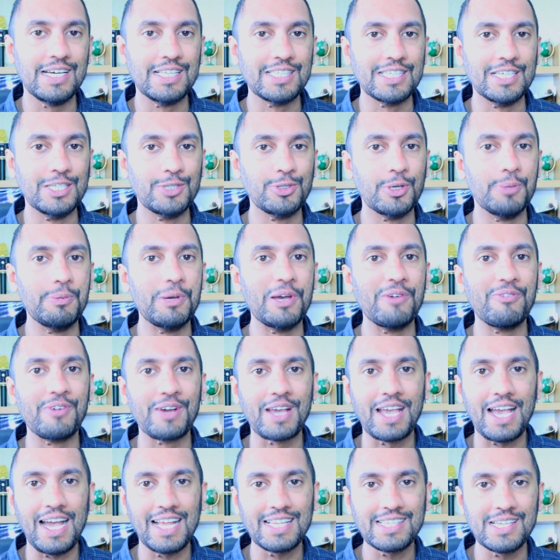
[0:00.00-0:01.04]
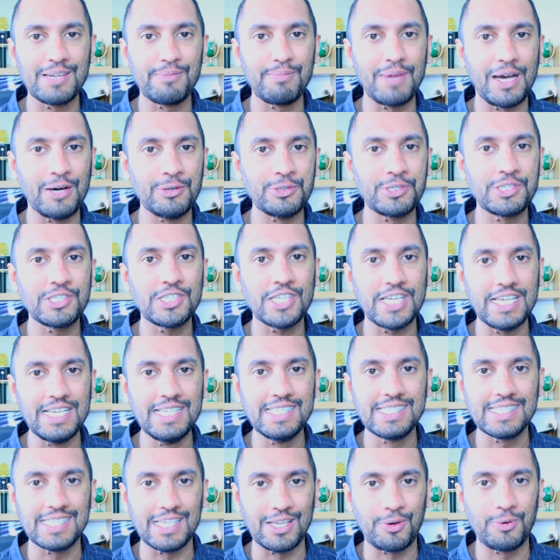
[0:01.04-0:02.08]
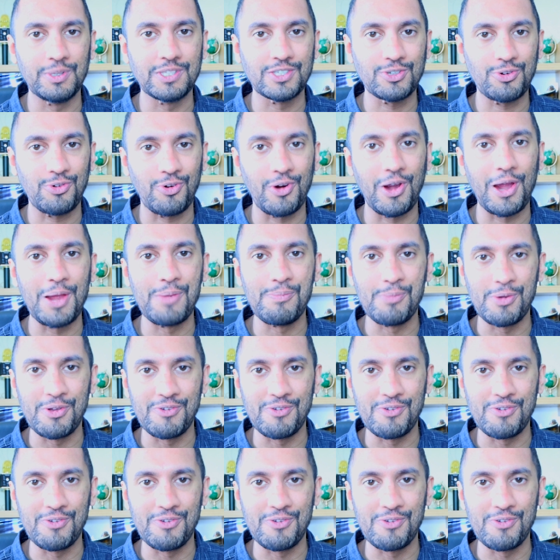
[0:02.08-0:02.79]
turns into a bit of a cat and mouse chase sequence crime